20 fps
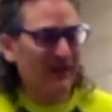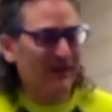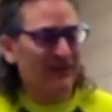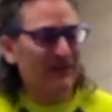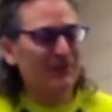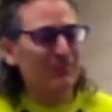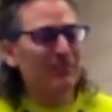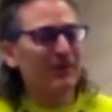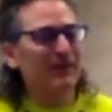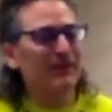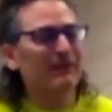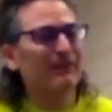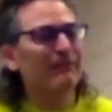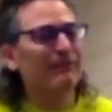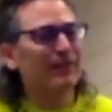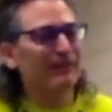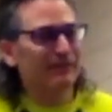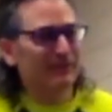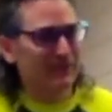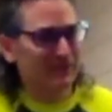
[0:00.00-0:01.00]
Let's pick a
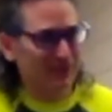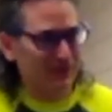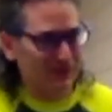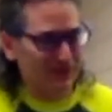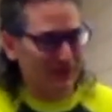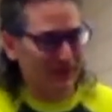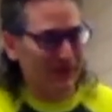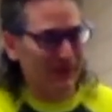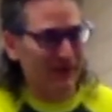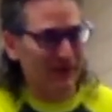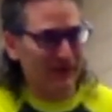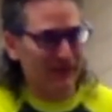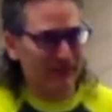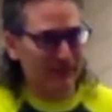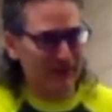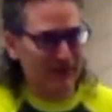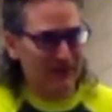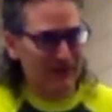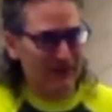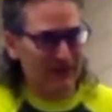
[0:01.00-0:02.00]
50 just for
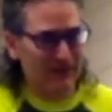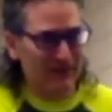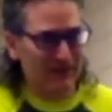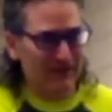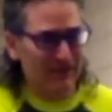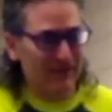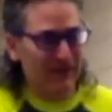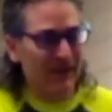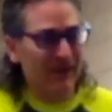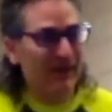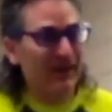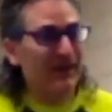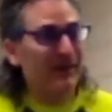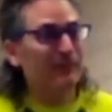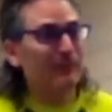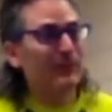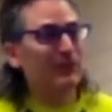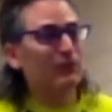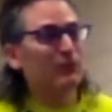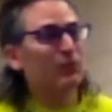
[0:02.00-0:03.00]
argument's sake. It
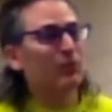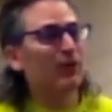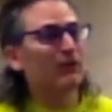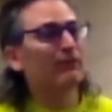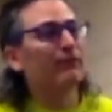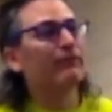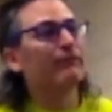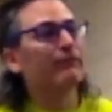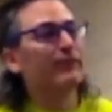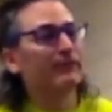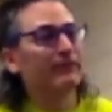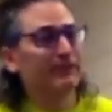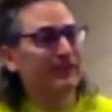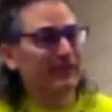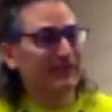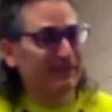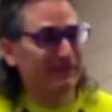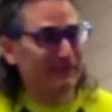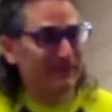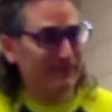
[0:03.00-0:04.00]
means
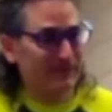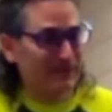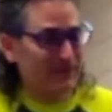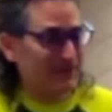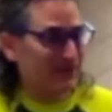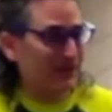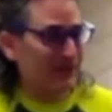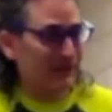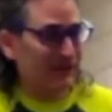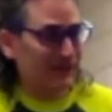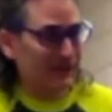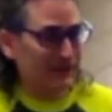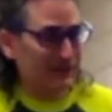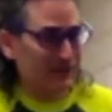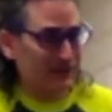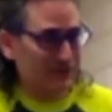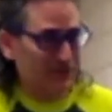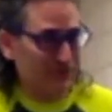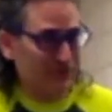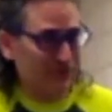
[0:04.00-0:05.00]
1/50th of the sun gets
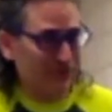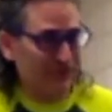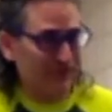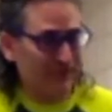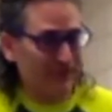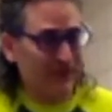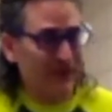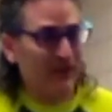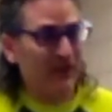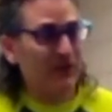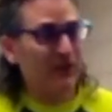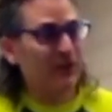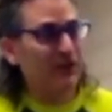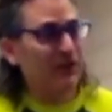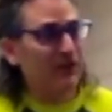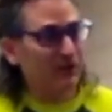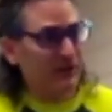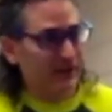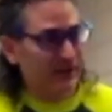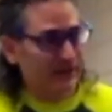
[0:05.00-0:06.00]
through.
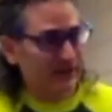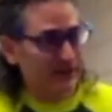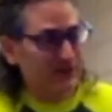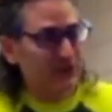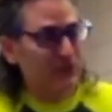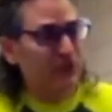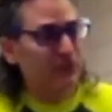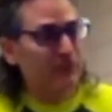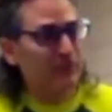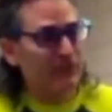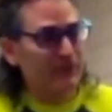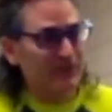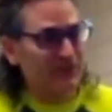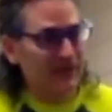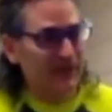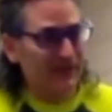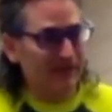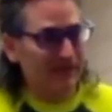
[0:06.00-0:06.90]
Okay, that's 2%.